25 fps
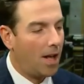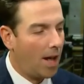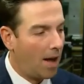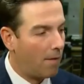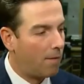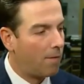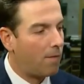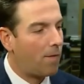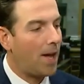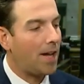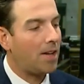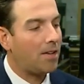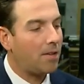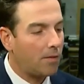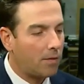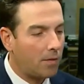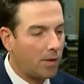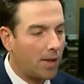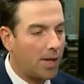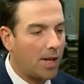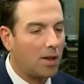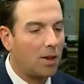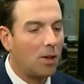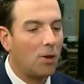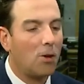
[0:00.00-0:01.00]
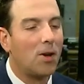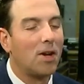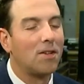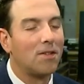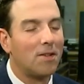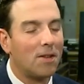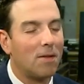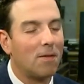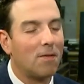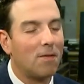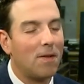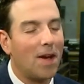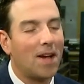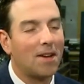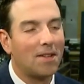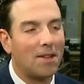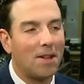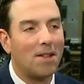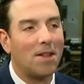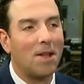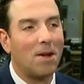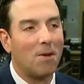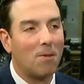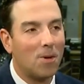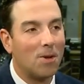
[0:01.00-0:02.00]
effectively alluding to the fact
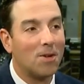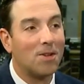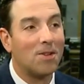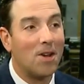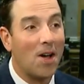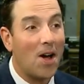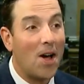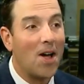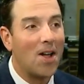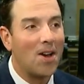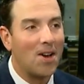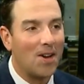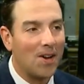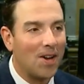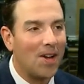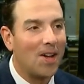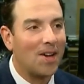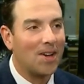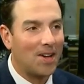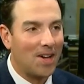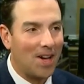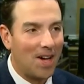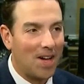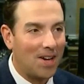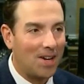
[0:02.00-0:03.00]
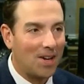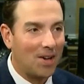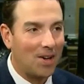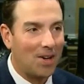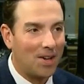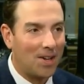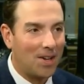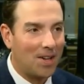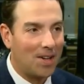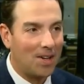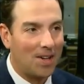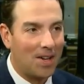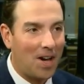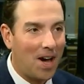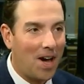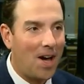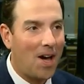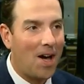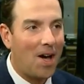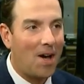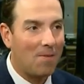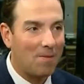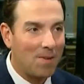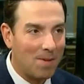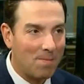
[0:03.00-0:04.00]
that they were done and kind of
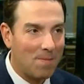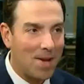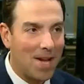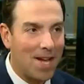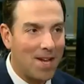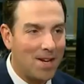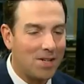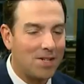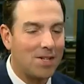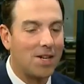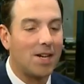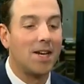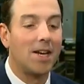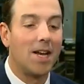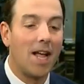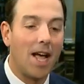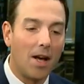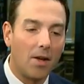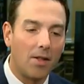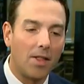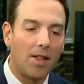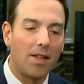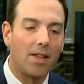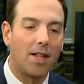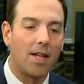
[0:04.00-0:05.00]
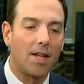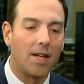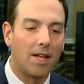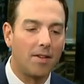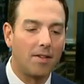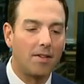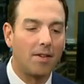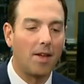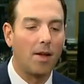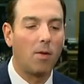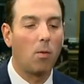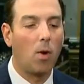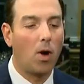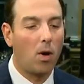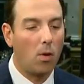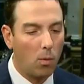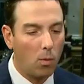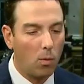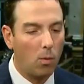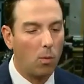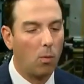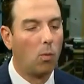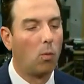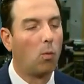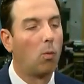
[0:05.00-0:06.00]
calm and patient. Now that they can say, well,
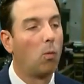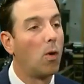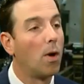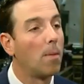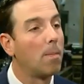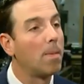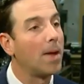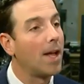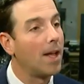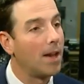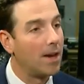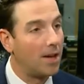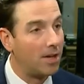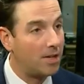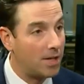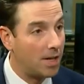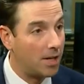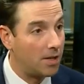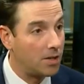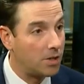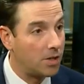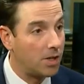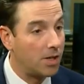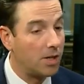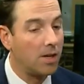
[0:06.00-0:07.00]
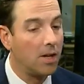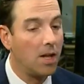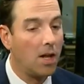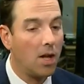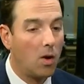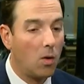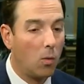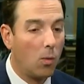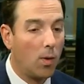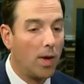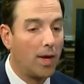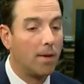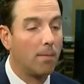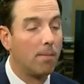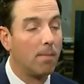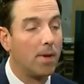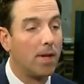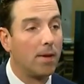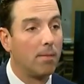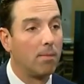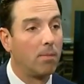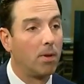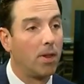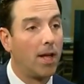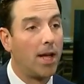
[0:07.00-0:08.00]
we're paying attention, we can
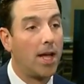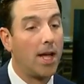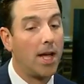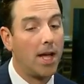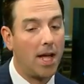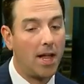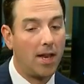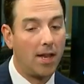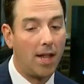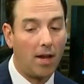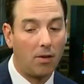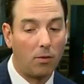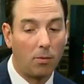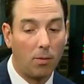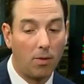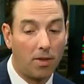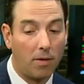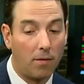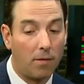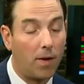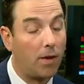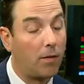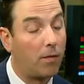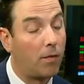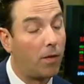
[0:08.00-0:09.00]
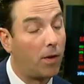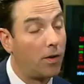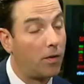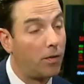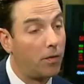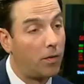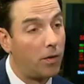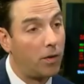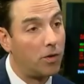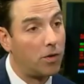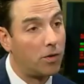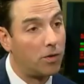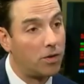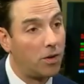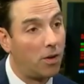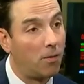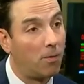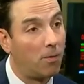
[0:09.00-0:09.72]
be in play, and that's what the Fed funds futures